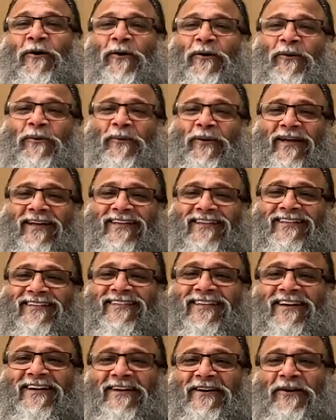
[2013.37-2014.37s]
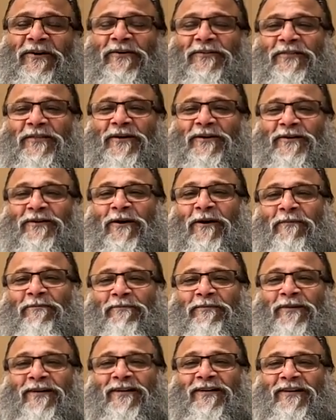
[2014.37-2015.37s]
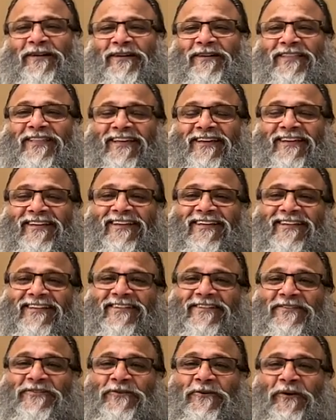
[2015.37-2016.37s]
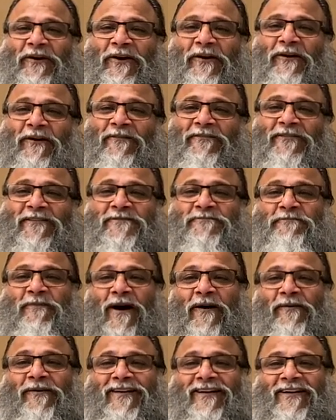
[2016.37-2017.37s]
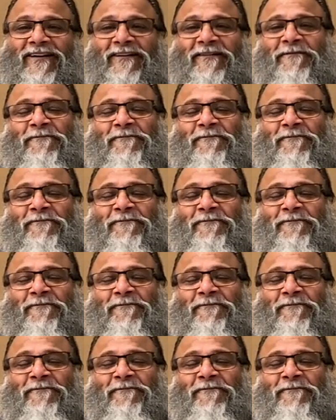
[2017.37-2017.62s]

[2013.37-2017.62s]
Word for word: always on the top, showing off his power.